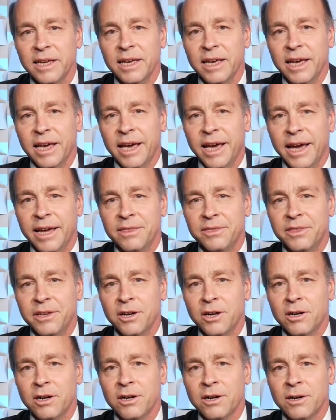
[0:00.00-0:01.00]
And
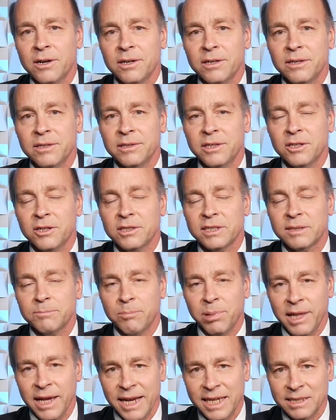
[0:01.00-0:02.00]
their
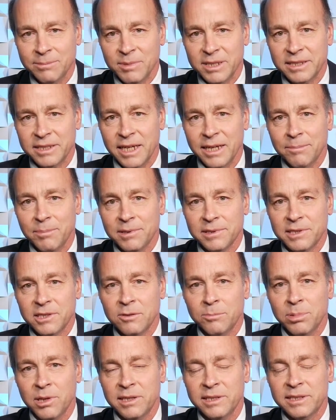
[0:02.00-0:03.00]
plasma samples, their
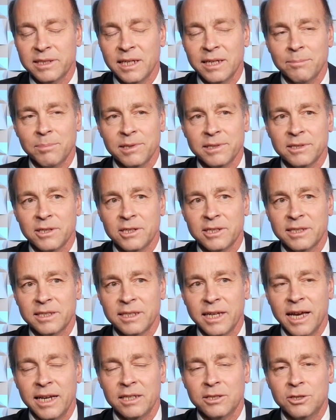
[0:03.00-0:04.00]
blood samples, are
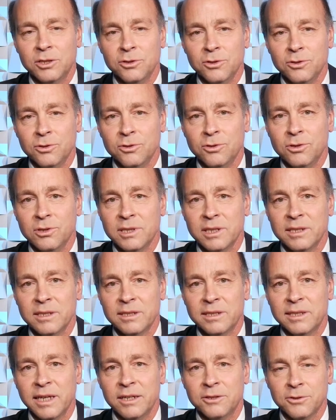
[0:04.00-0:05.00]
sent to
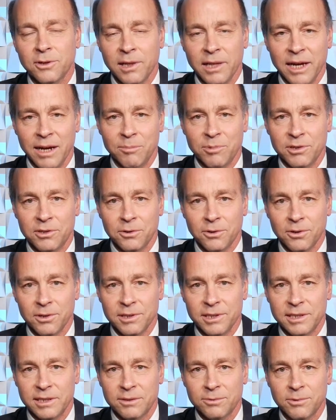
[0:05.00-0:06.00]
central
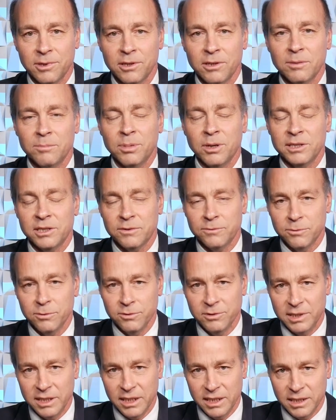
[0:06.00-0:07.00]
laboratories where a bunch of
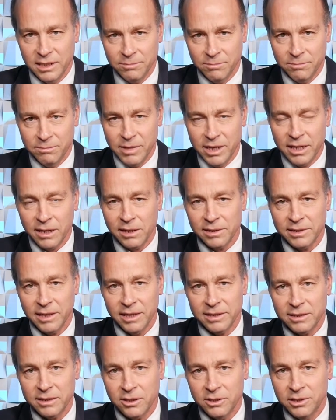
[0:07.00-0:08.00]
routine medical
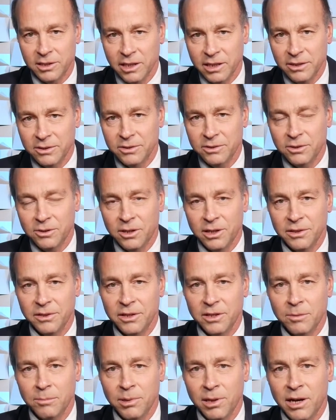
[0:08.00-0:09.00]
tests are done on
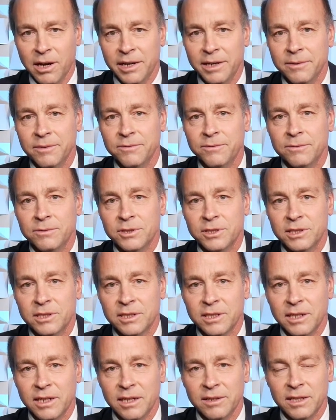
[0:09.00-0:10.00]
their blood, just
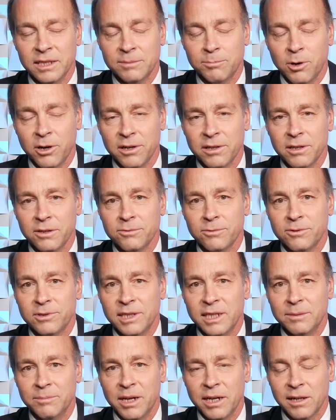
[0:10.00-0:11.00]
as part of their
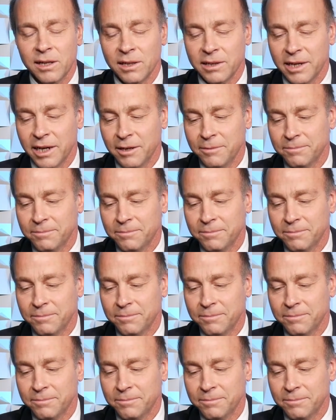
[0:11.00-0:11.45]
routine medical care.